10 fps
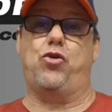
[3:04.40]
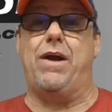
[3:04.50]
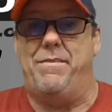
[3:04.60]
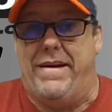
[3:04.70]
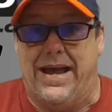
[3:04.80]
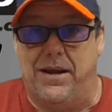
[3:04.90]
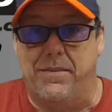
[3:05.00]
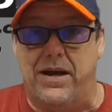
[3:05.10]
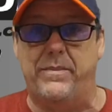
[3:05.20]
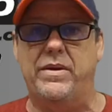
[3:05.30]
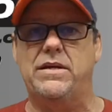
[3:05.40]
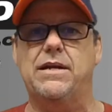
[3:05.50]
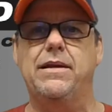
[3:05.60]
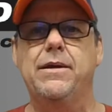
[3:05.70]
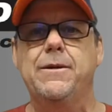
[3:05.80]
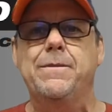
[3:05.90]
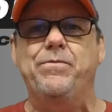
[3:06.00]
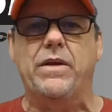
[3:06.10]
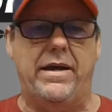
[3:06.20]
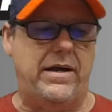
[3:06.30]
great bag in my opinion.
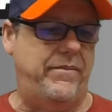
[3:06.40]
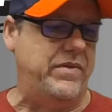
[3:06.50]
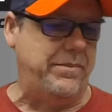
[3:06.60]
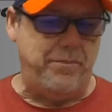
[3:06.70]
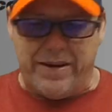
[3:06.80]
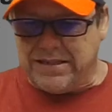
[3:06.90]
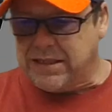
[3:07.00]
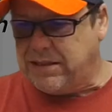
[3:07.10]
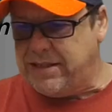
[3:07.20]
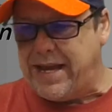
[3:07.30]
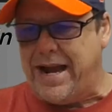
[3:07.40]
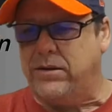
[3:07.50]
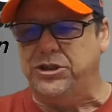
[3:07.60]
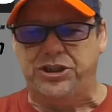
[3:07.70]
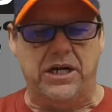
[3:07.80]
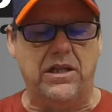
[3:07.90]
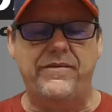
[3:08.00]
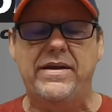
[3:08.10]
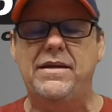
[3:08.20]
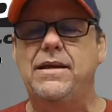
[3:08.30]
Basically the outer shell
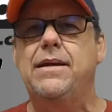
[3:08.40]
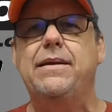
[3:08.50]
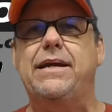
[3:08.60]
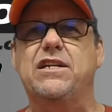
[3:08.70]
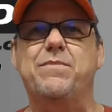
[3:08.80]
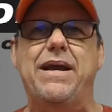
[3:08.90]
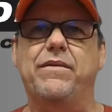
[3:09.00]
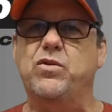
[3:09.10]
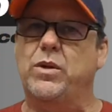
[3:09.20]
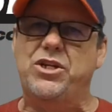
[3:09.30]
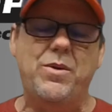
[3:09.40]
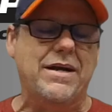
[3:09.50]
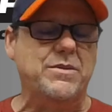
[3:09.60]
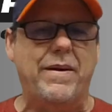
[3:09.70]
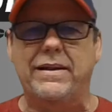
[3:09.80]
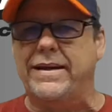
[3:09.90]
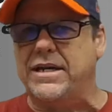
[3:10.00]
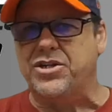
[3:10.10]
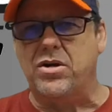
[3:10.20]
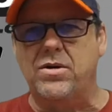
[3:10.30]
of it is made of 22-ounce
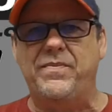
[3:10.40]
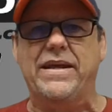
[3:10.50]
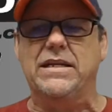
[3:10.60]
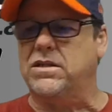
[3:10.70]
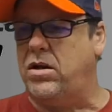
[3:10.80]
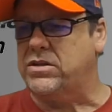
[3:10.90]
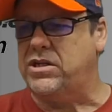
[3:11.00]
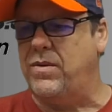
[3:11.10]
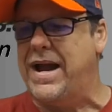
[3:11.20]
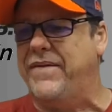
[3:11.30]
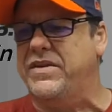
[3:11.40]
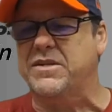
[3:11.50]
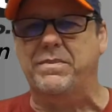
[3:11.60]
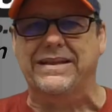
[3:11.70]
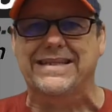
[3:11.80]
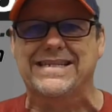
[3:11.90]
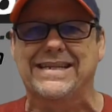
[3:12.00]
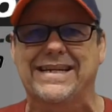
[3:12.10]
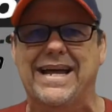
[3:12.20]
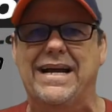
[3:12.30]
polyester, and it's also got this
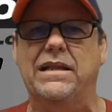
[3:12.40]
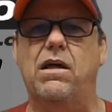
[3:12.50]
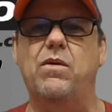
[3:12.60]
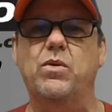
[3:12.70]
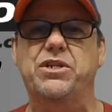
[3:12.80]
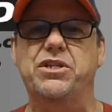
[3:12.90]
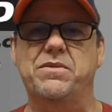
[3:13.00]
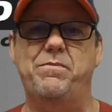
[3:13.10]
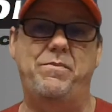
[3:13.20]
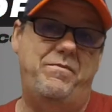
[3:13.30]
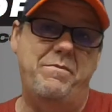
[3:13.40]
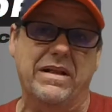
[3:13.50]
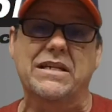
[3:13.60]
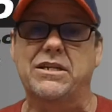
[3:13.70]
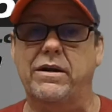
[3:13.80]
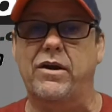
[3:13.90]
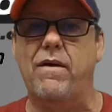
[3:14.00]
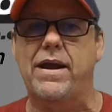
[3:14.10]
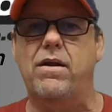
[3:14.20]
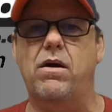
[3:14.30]
ballistic nylon, which is military
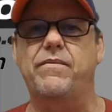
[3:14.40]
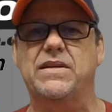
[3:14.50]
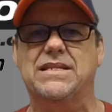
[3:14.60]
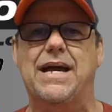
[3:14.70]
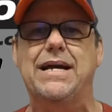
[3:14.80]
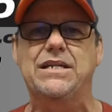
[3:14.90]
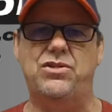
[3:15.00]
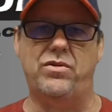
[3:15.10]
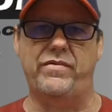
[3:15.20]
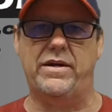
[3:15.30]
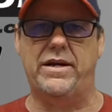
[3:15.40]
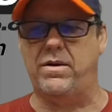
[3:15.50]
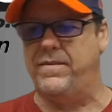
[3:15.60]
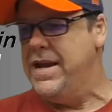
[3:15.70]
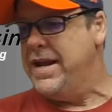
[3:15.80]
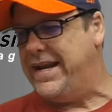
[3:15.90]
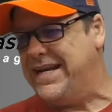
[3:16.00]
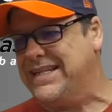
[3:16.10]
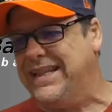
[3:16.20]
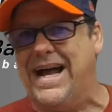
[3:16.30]
grade, on the sides over here. It
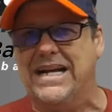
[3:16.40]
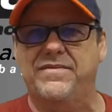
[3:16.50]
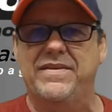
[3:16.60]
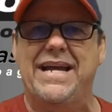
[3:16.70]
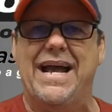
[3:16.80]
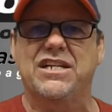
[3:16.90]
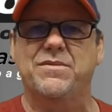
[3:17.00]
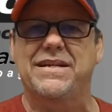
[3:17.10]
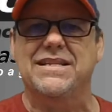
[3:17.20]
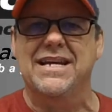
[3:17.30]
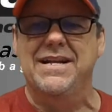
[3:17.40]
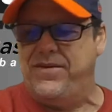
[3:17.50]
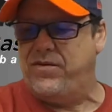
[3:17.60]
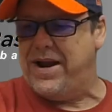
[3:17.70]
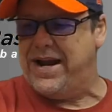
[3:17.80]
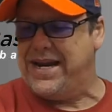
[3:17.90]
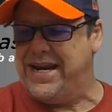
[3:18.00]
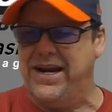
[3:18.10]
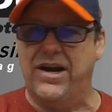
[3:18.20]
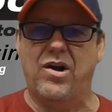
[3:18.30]
has lots of attachments right
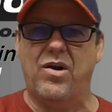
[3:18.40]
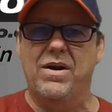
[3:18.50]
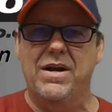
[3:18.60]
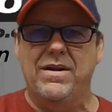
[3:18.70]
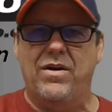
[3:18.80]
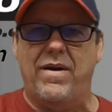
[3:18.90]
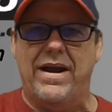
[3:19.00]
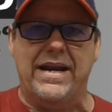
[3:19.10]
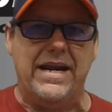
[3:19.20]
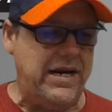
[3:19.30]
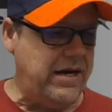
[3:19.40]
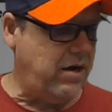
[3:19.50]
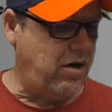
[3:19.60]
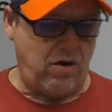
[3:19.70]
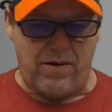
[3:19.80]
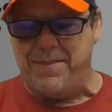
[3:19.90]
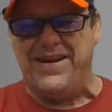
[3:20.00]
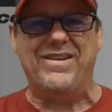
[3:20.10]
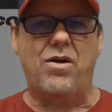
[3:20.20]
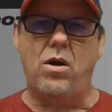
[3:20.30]
here, right here. I
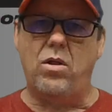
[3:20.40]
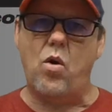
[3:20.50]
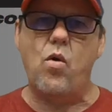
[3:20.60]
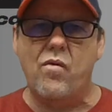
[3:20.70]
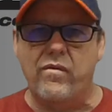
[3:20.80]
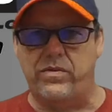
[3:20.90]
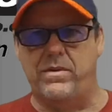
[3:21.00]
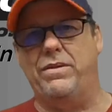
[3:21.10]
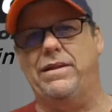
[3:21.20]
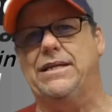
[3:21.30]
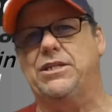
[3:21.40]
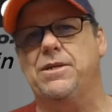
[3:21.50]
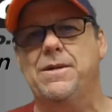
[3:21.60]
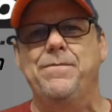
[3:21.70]
mean, they're all over the place.